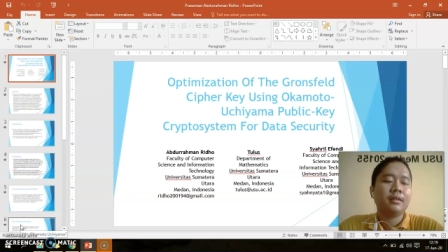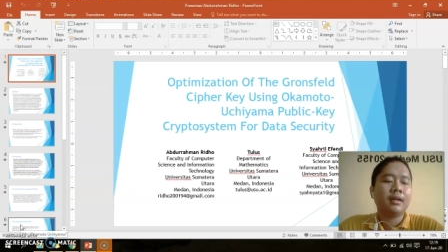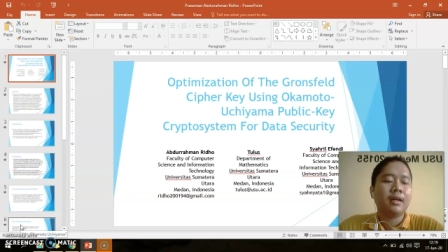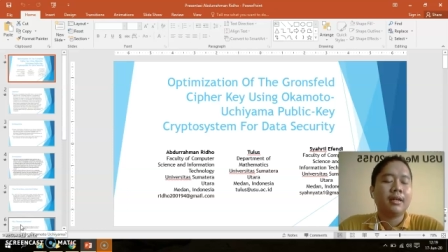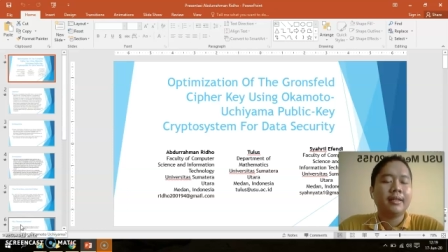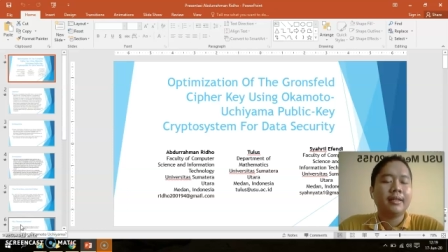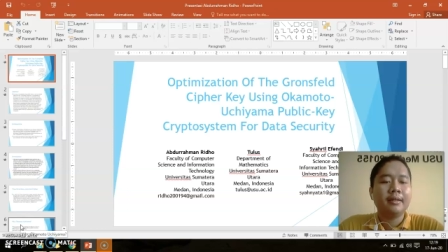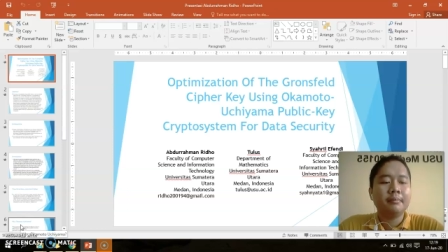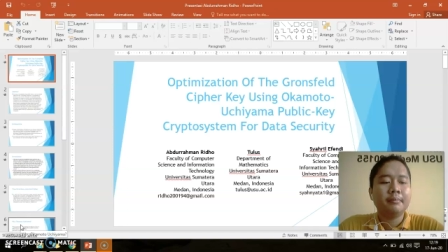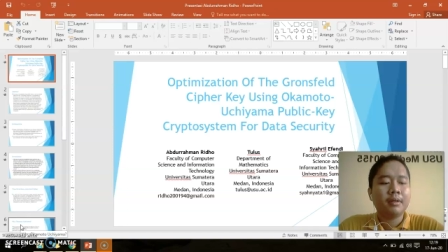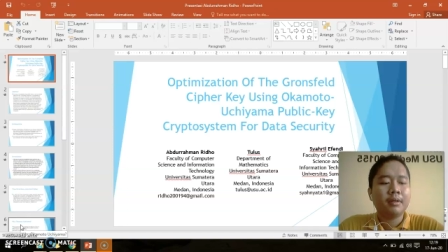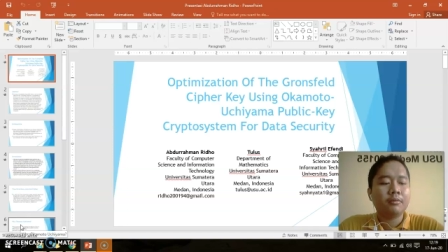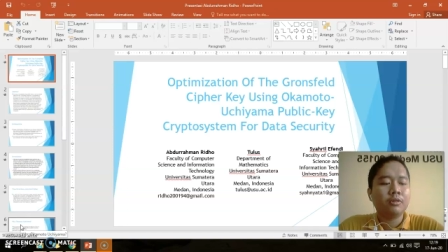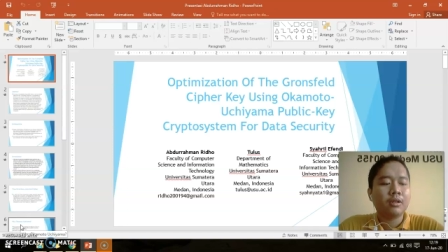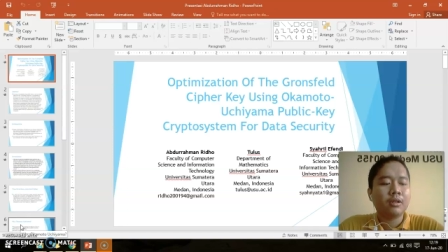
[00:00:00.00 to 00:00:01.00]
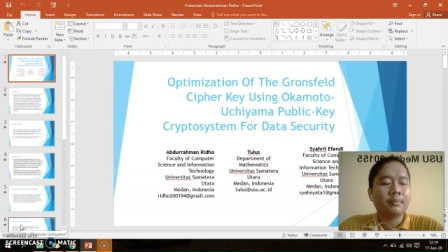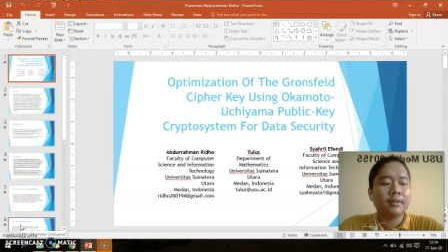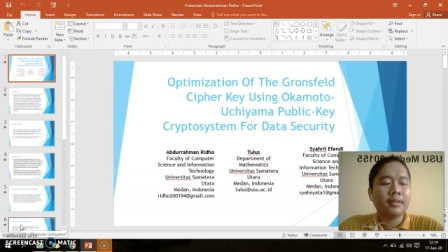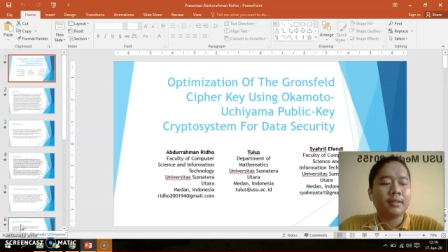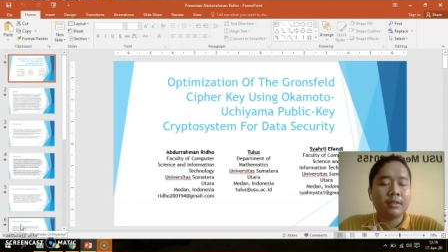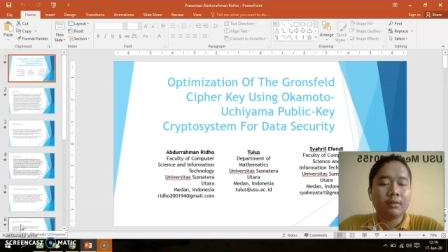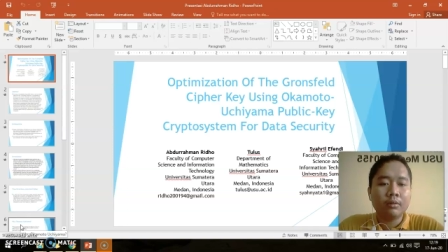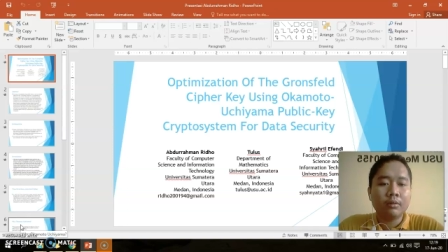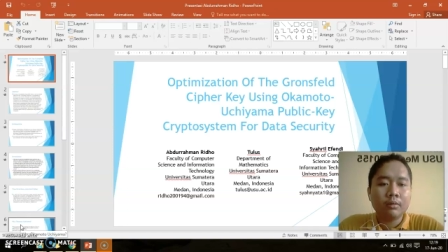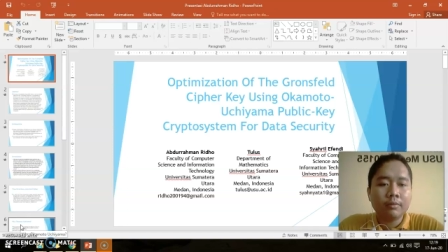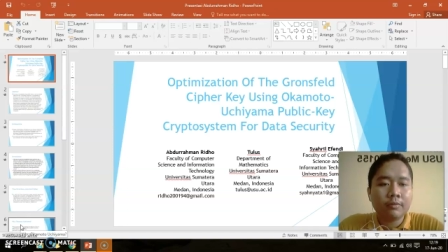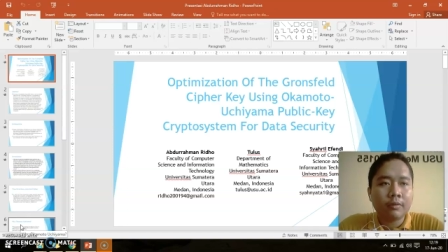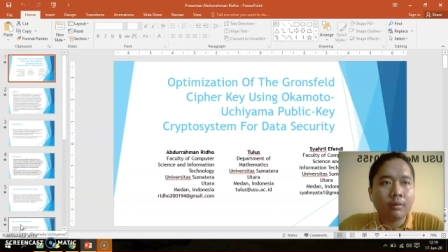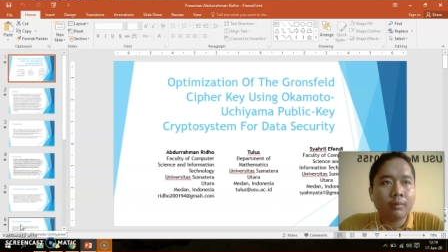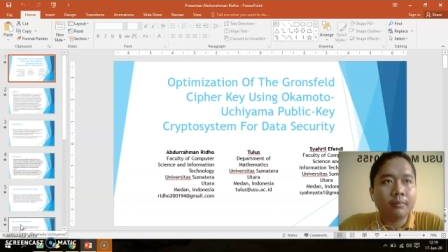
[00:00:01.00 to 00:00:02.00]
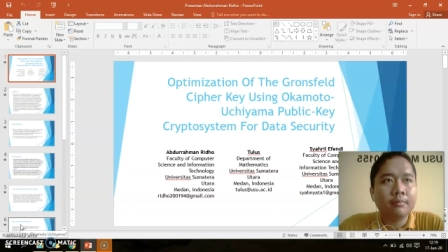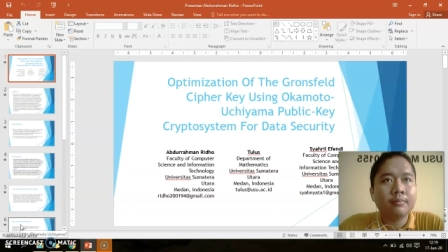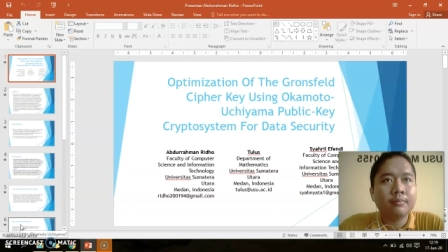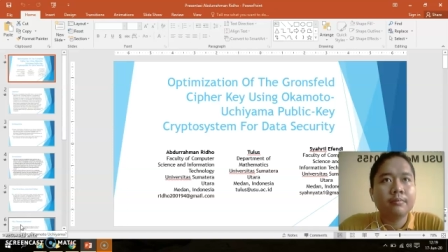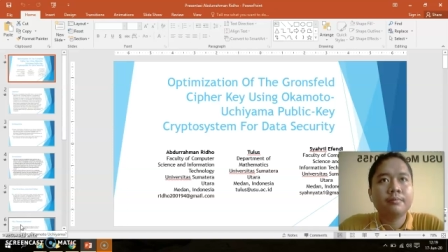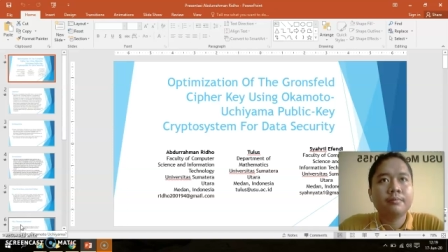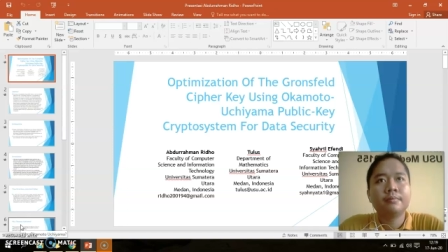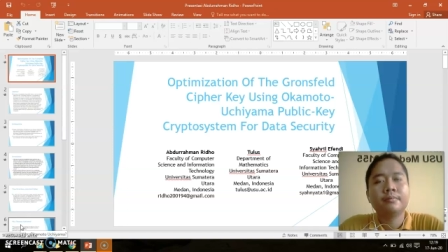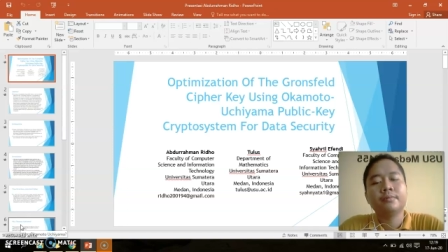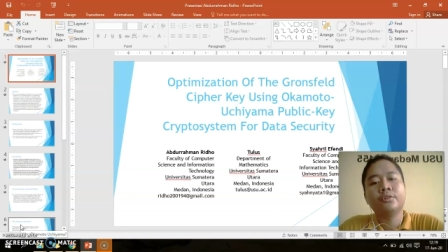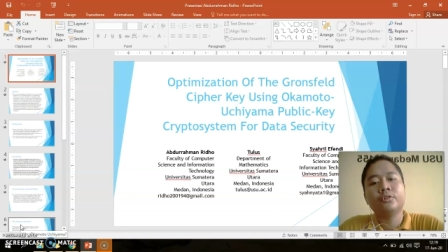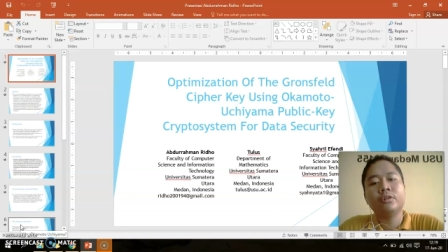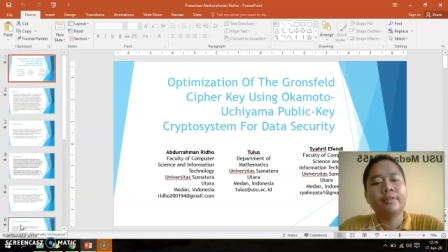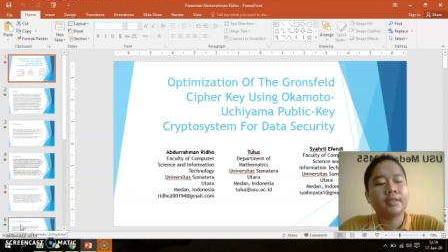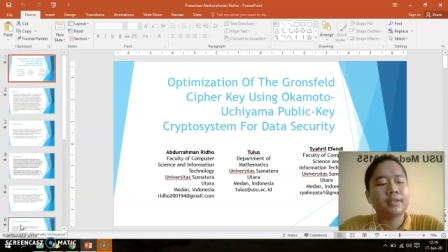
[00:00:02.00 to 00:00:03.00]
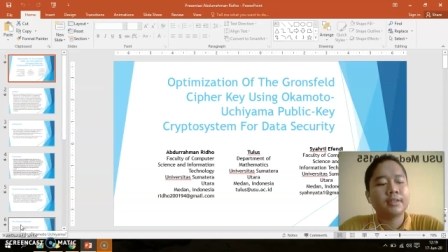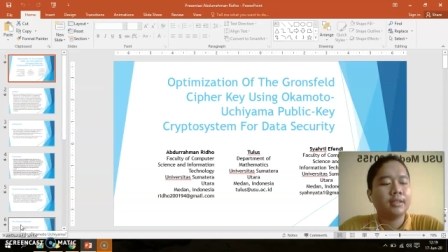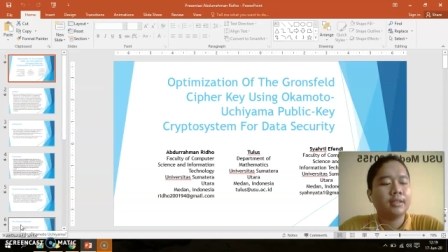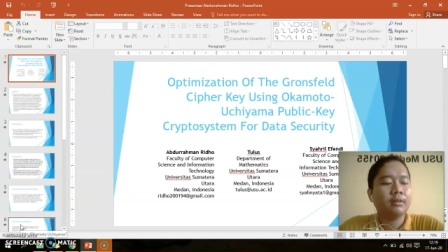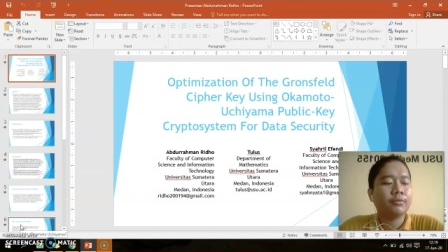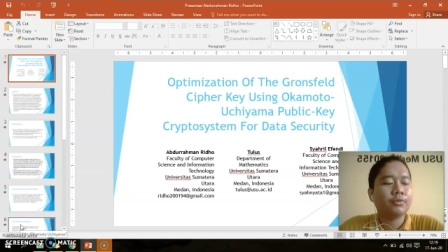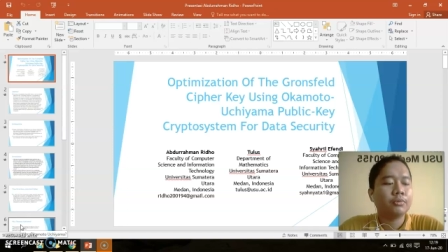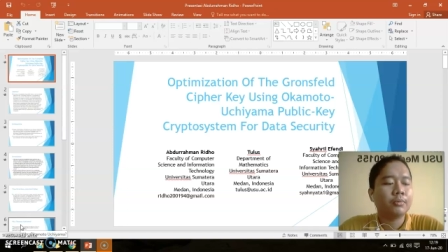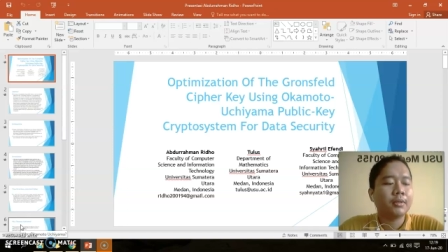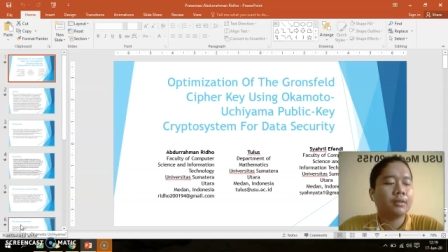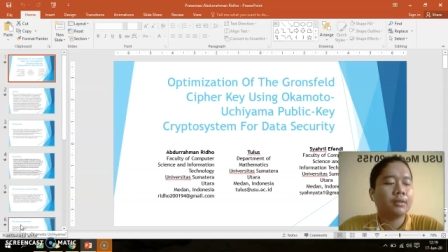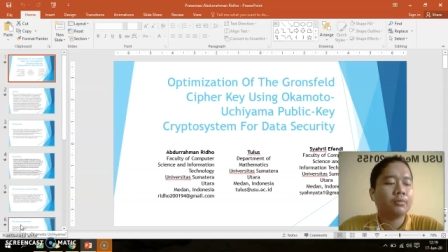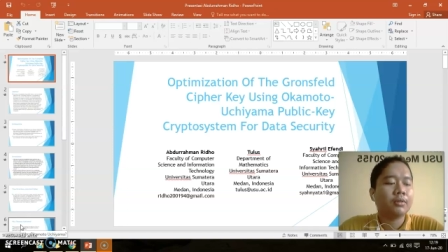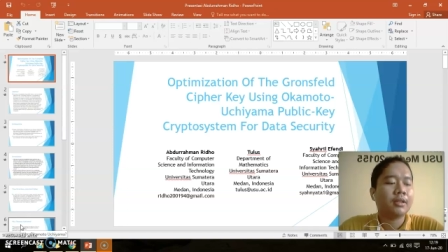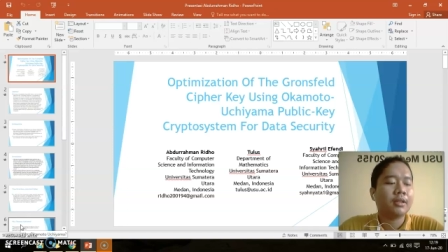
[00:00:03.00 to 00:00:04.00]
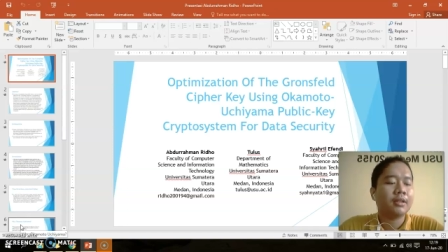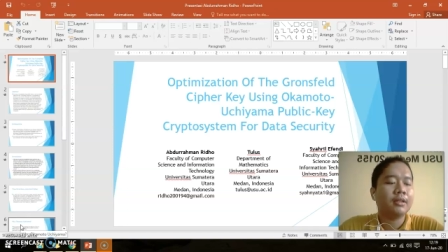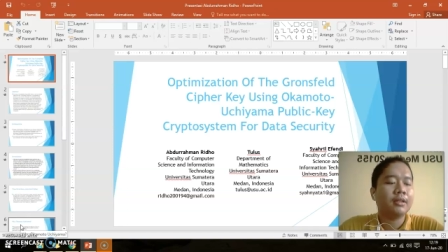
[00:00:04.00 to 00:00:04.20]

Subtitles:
I am Abdurrahman Ridho from University of Sumatera Utara,